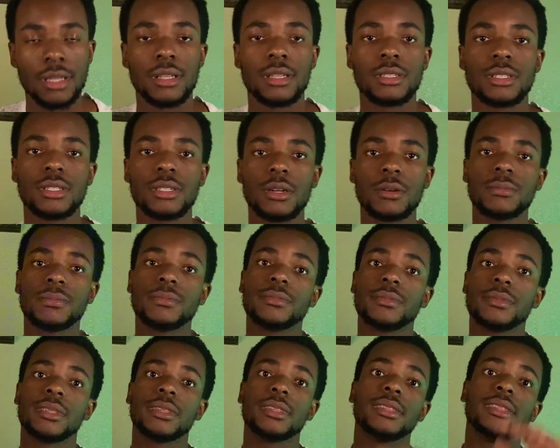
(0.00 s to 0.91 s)
So
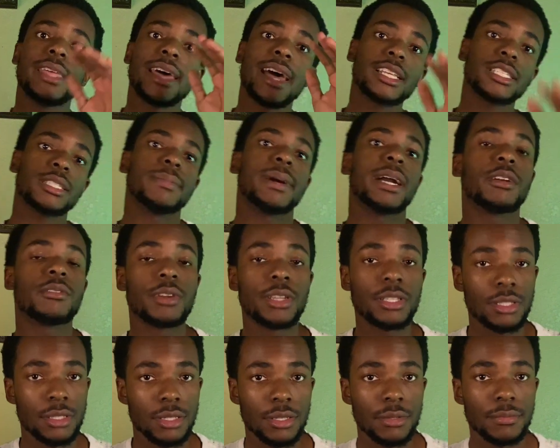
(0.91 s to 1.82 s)
that's my
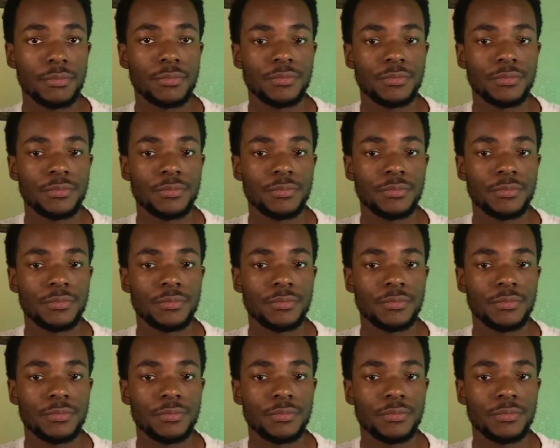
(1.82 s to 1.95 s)
reasoning.